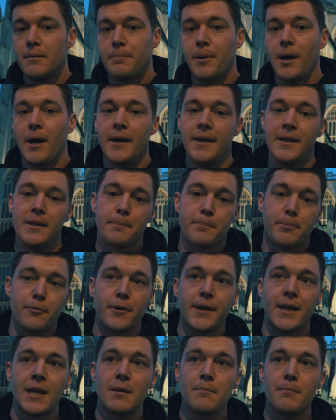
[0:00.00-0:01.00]
by
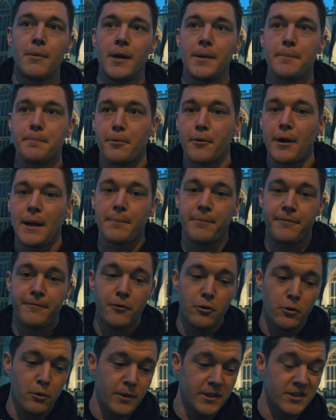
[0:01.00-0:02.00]
bringing my prep
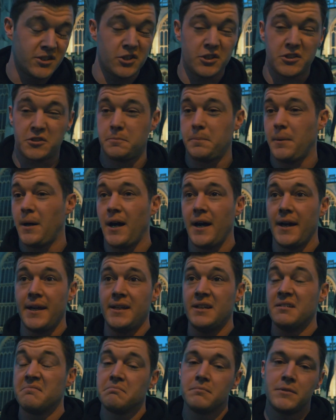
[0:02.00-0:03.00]
forward just
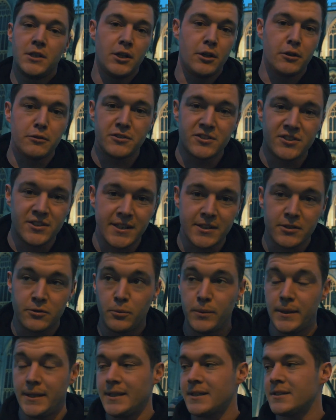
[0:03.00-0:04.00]
by,
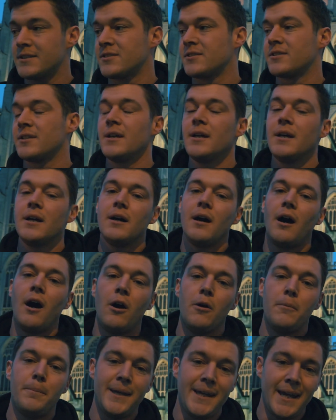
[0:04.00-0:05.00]
6 weeks,
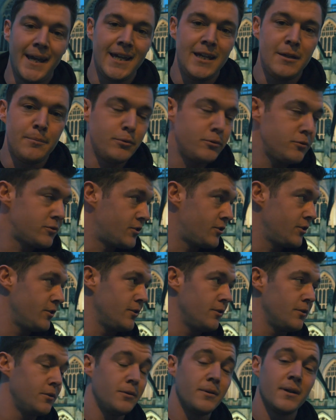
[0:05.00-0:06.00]
I'll be able
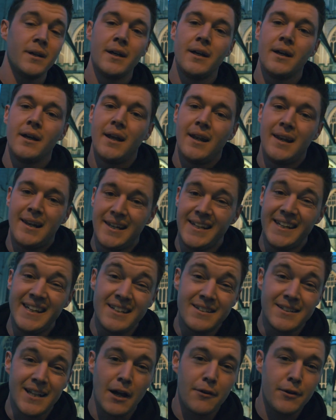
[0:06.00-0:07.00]
to
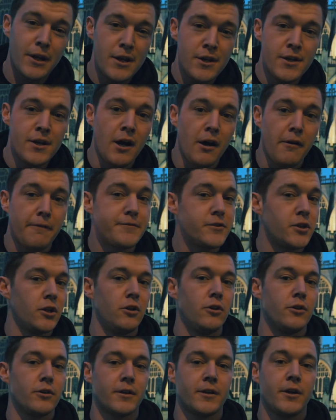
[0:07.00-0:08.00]
lean down enough to
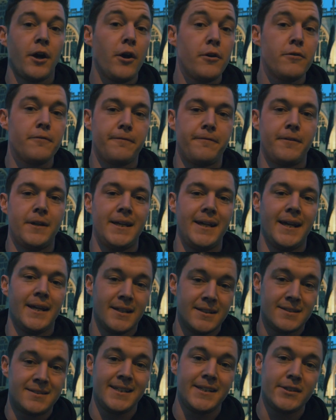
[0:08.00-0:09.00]
look hopefully
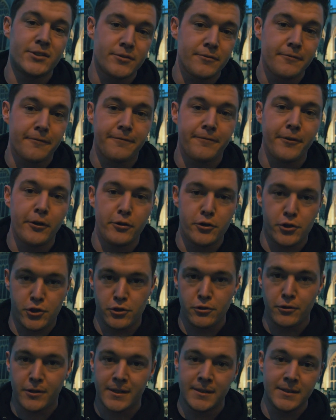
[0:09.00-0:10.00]
in a decent photo
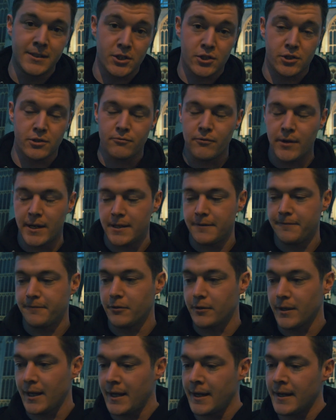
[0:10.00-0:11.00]
shoot condition ready
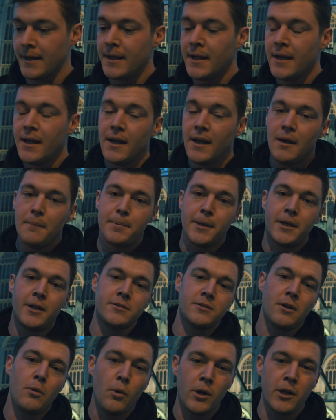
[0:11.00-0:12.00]
for that,
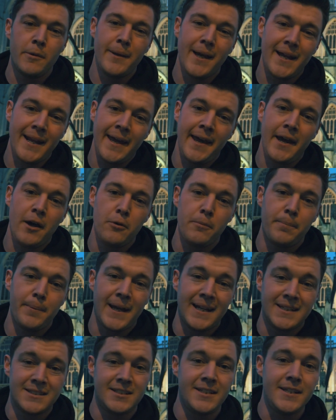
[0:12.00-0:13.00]
because I want to be able to help
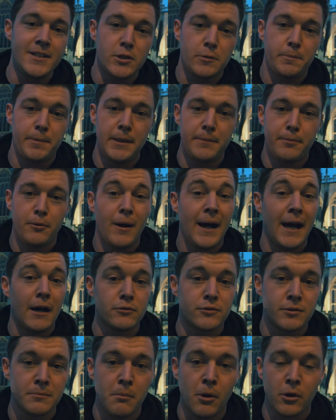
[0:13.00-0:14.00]
and teach people
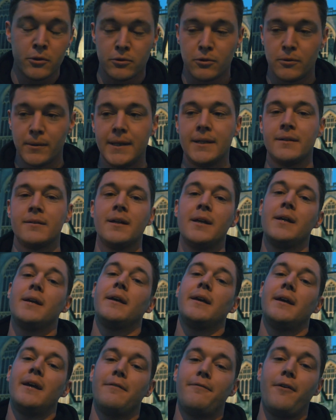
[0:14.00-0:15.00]
how to model. And
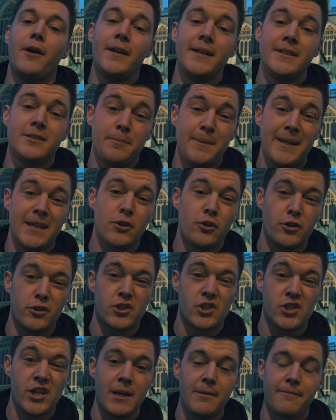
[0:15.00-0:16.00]
if I need to be in
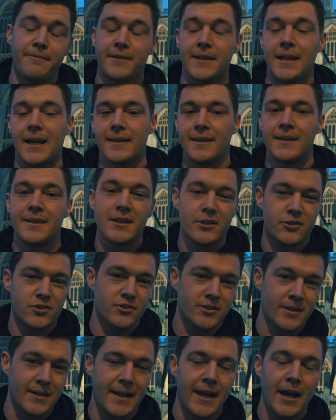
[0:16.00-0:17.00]
good shape for that, then that's
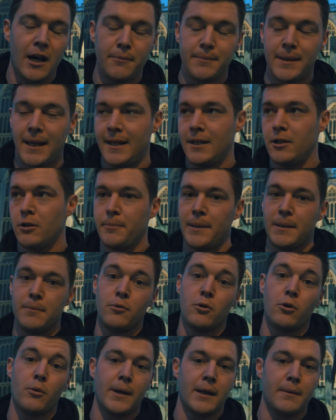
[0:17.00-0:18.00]
just going to help that little bit
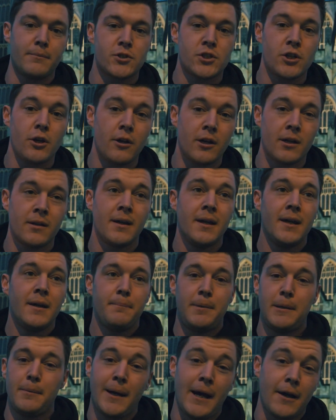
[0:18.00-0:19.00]
more when I'm showing
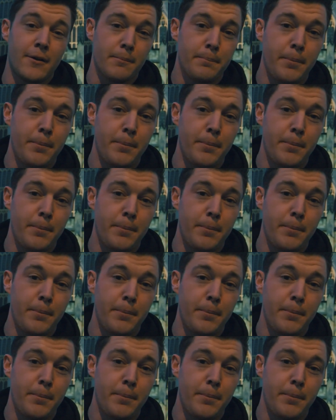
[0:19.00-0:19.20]
people how